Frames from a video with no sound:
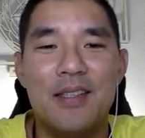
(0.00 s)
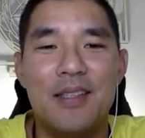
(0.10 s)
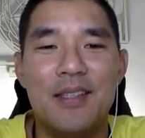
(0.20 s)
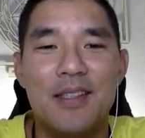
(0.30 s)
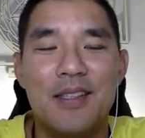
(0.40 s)

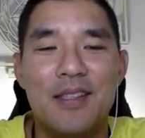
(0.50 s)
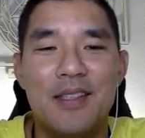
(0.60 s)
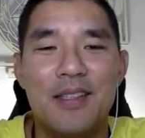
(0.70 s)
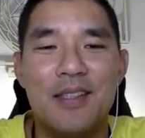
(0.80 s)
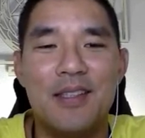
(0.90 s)

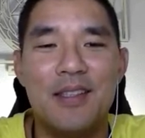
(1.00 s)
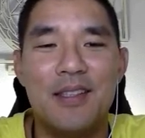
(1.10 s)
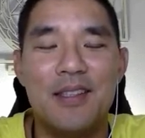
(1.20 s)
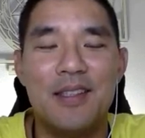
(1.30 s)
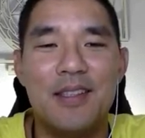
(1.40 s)

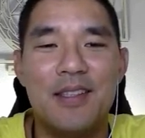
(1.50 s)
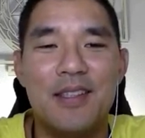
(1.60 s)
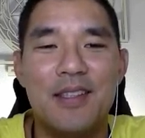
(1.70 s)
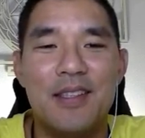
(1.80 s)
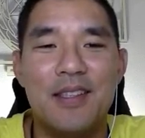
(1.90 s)

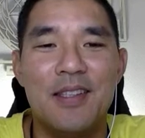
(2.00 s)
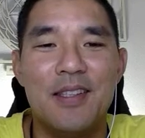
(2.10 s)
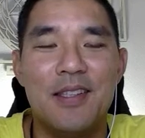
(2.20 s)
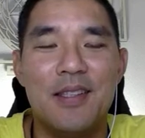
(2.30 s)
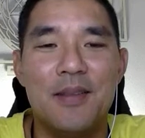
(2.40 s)

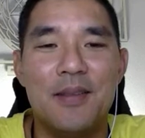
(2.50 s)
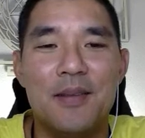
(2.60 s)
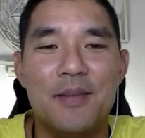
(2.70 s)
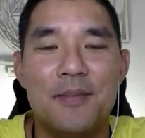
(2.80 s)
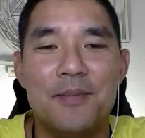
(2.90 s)

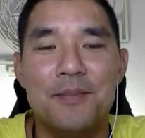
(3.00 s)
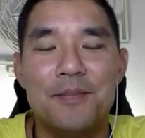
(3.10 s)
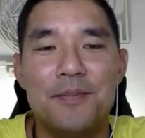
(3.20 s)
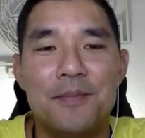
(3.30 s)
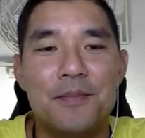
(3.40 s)

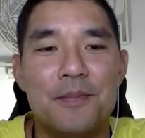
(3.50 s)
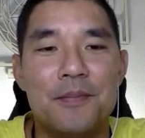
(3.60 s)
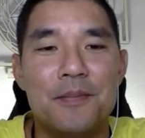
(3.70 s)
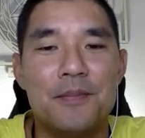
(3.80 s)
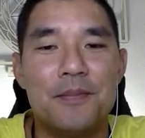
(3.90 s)

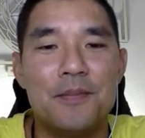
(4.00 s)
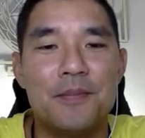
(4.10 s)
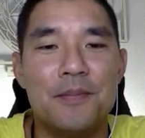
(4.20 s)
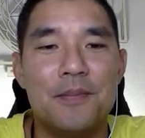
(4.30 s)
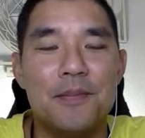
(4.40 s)

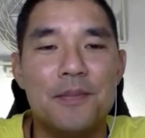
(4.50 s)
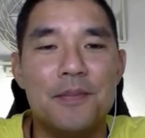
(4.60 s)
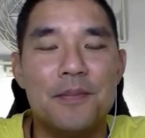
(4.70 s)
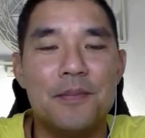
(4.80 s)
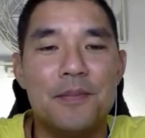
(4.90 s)

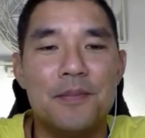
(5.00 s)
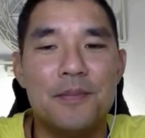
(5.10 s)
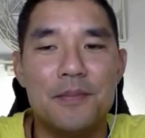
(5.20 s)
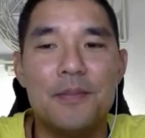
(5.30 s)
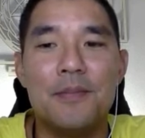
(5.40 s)

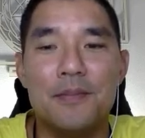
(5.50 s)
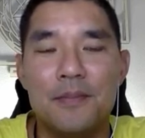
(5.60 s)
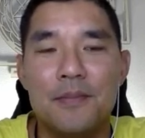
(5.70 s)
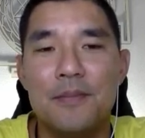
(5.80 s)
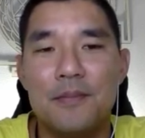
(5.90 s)

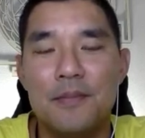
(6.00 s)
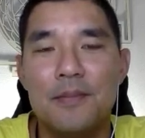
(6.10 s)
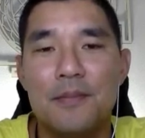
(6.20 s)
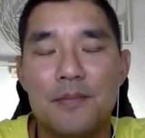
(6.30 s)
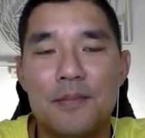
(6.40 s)

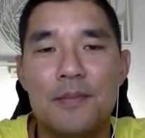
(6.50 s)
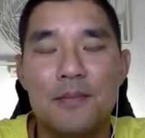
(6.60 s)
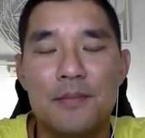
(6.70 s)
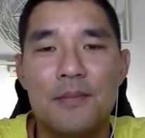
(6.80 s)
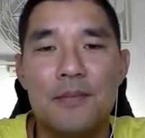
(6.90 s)

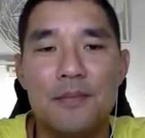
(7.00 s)
(silent)